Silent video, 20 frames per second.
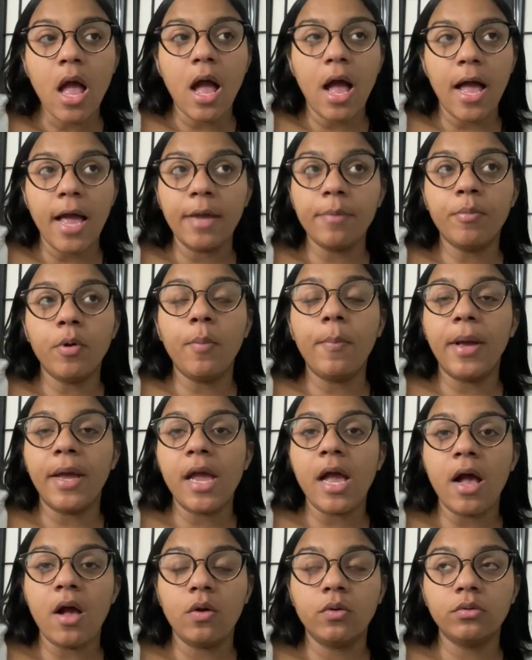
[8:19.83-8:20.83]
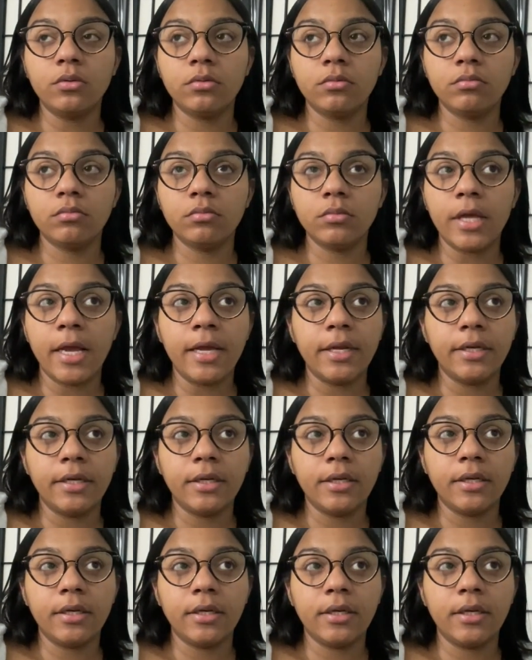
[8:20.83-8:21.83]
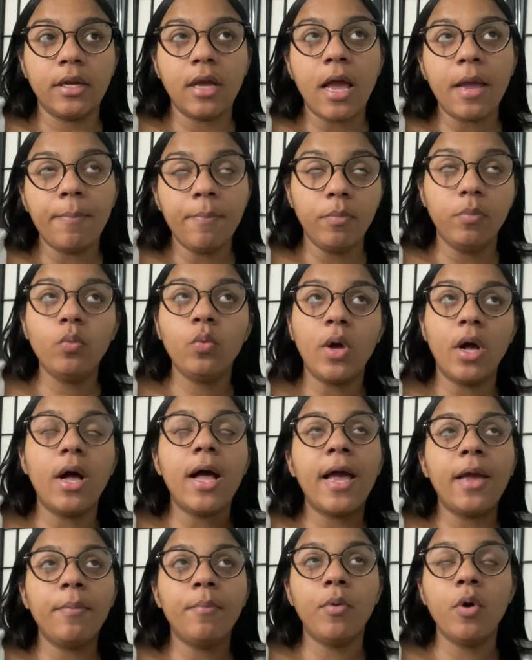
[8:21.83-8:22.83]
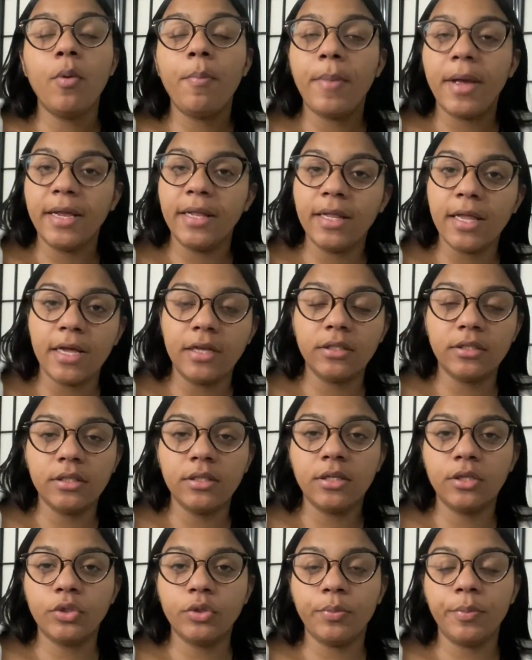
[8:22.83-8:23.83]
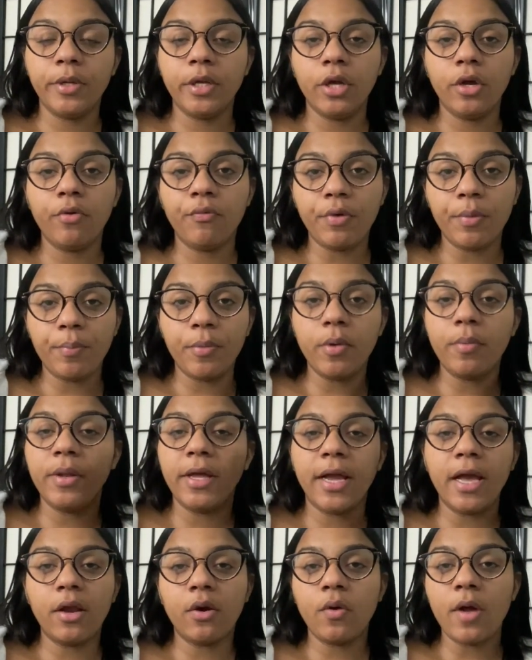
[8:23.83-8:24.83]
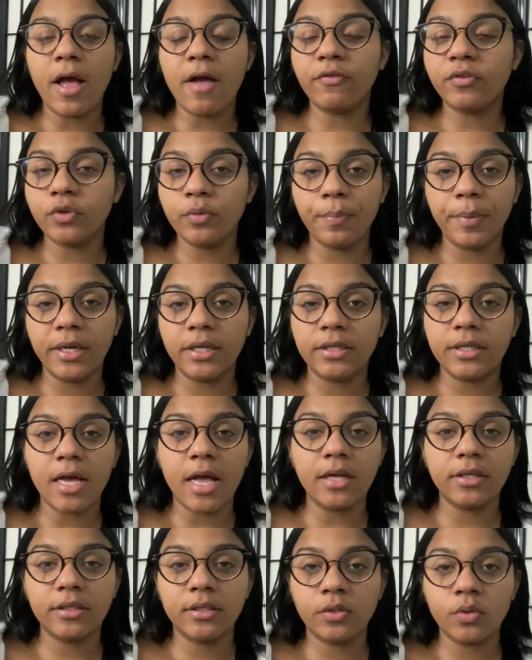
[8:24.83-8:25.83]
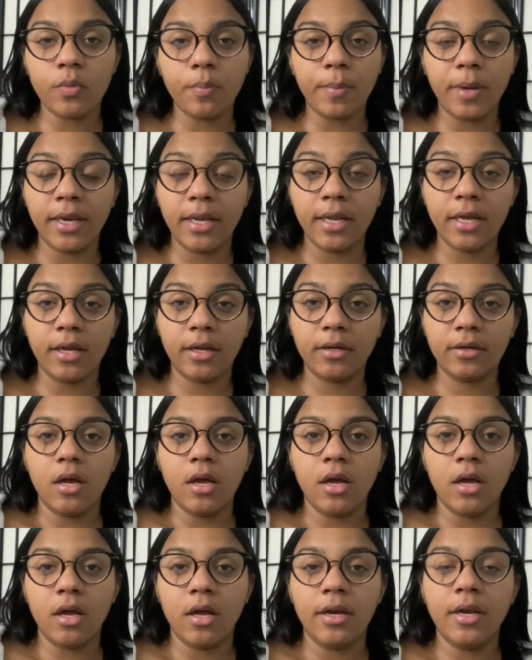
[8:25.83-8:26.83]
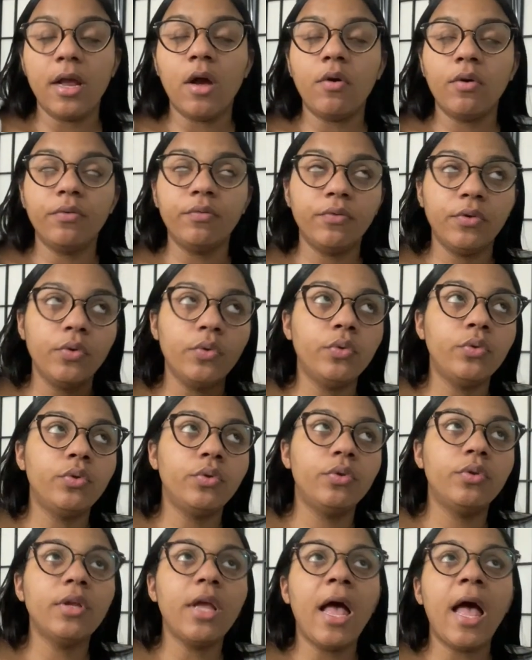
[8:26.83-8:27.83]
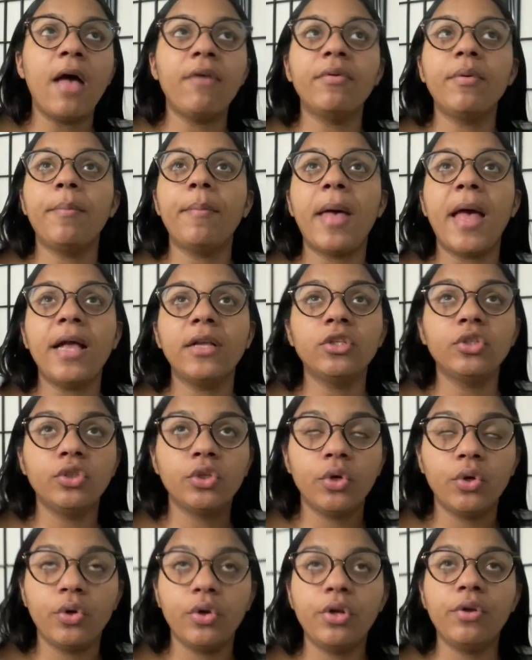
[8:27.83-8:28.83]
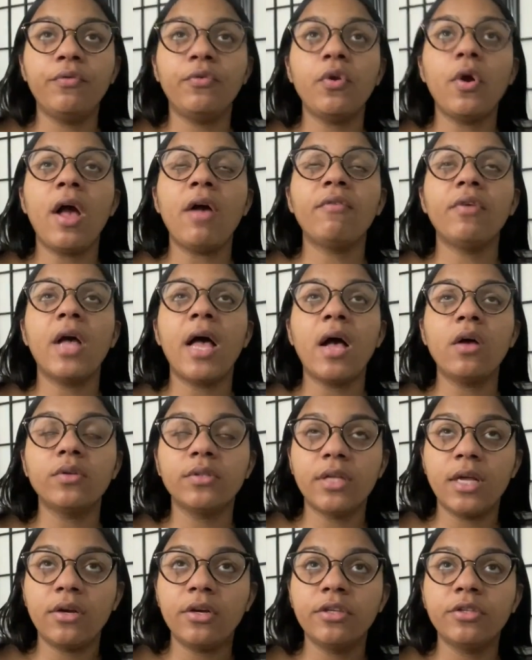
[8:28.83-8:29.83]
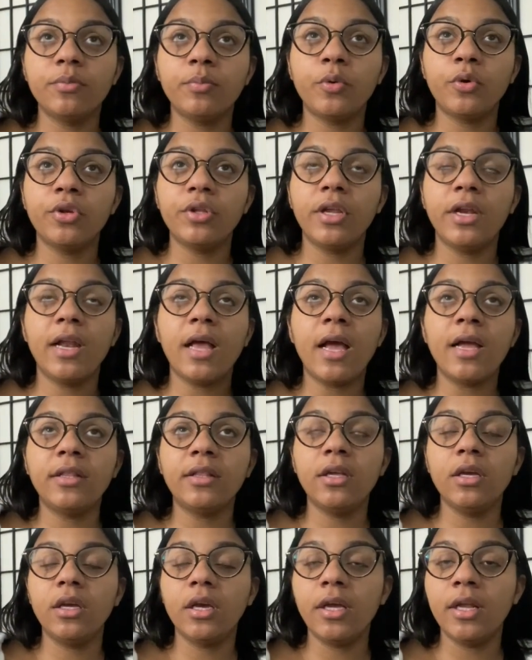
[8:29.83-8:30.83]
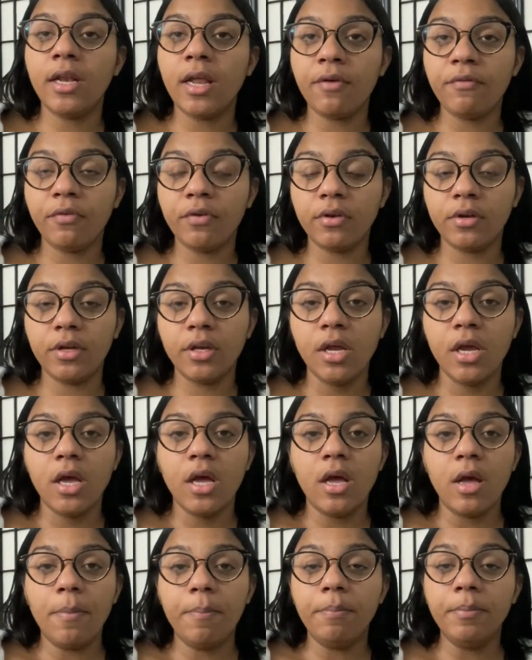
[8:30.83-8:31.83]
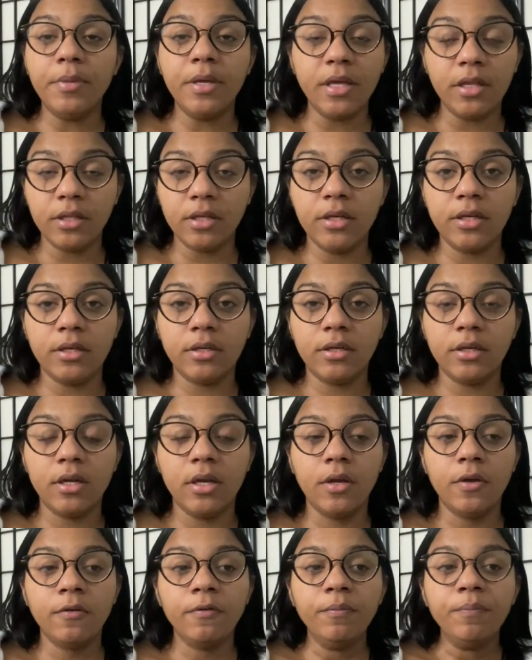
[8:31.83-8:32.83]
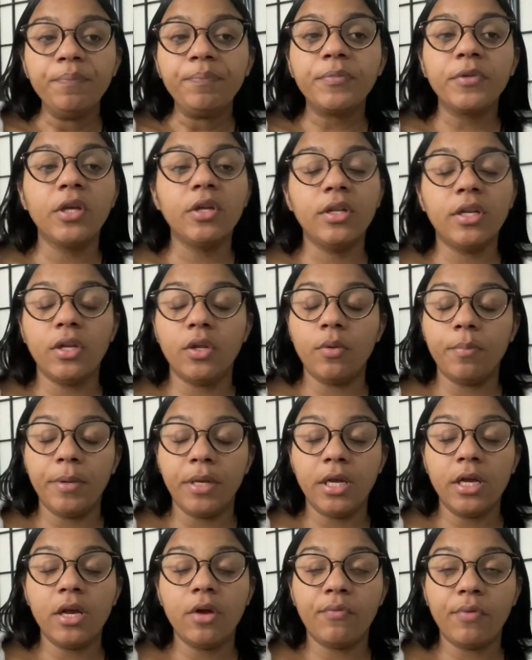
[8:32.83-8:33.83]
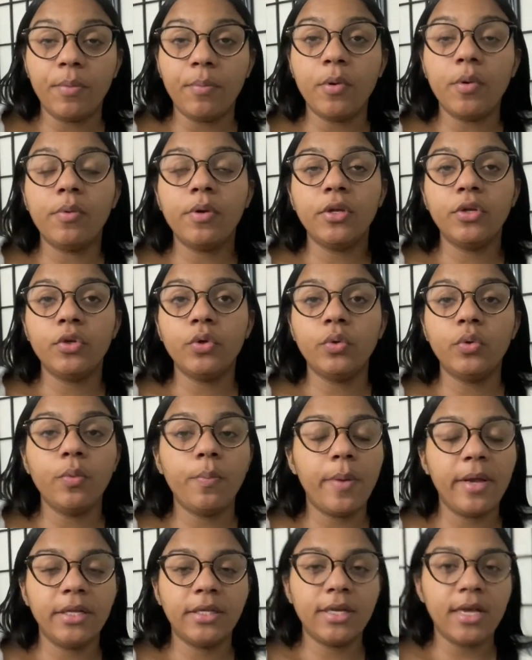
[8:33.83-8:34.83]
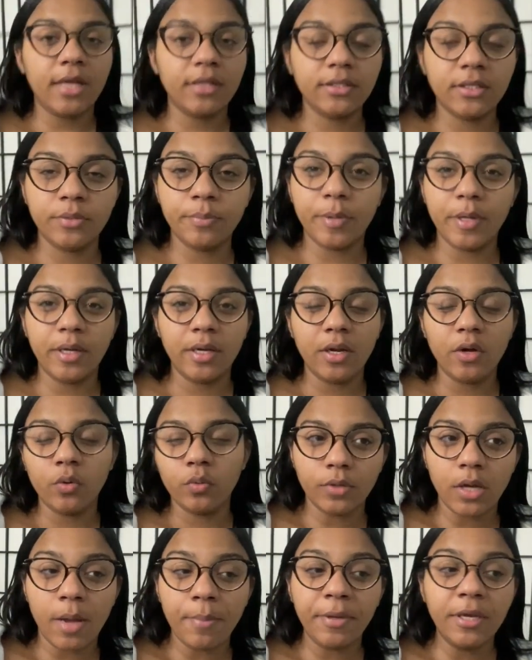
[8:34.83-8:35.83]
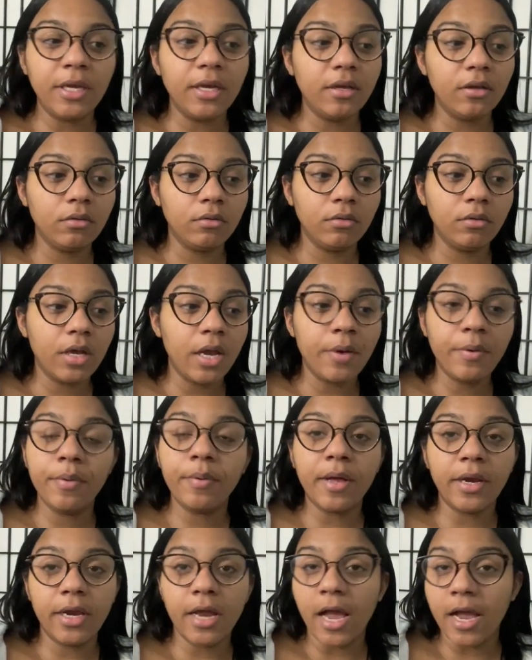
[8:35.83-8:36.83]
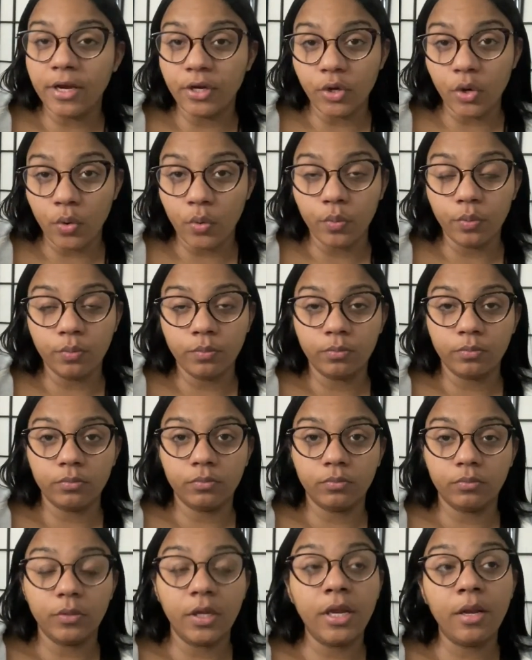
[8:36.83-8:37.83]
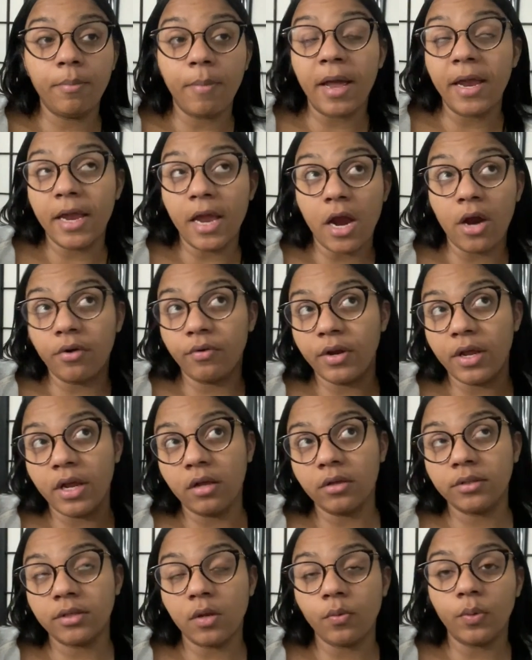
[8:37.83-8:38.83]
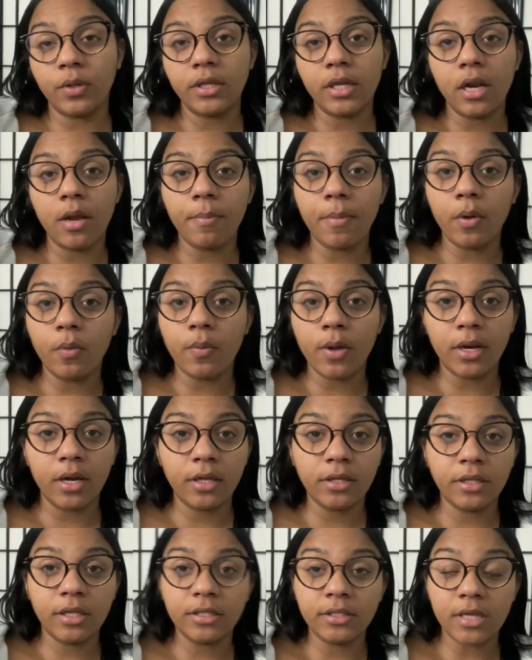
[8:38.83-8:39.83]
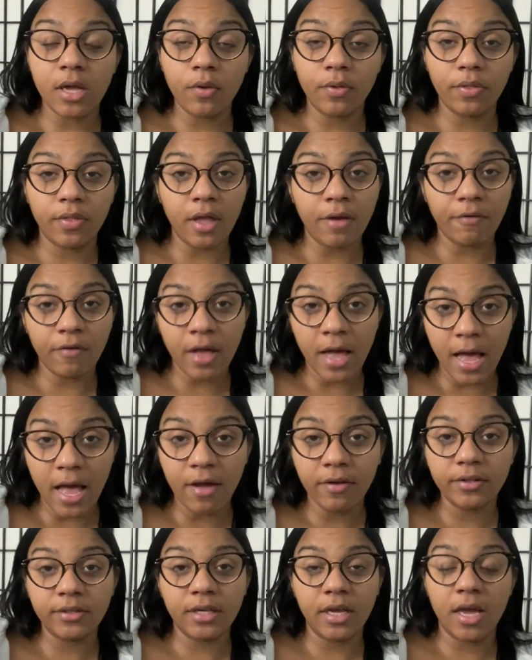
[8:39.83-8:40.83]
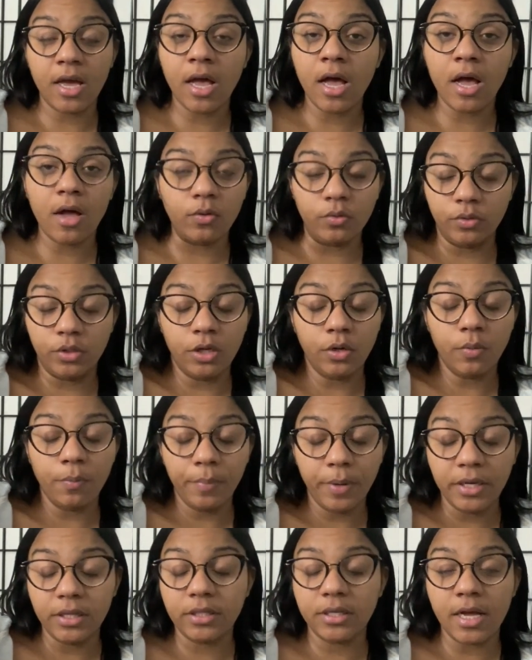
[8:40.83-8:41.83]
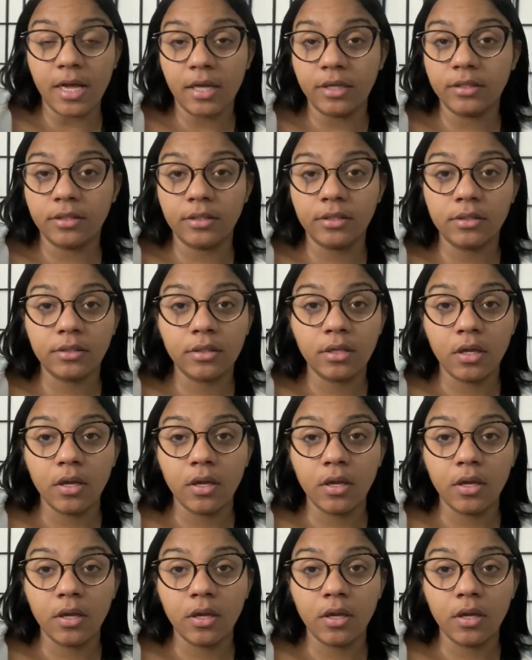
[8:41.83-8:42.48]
I bought my house and I bought my land in the Dominican Republic. I don't have to pay taxes on my land. Now, if you have a mansion or if you have a house that is more than, I think, 11 million in the Dominican Republic, you do pay taxes. But no, I mean, everybody I know in my area, San Juan de la Maguana in the south, that has a house, they don't pay taxes.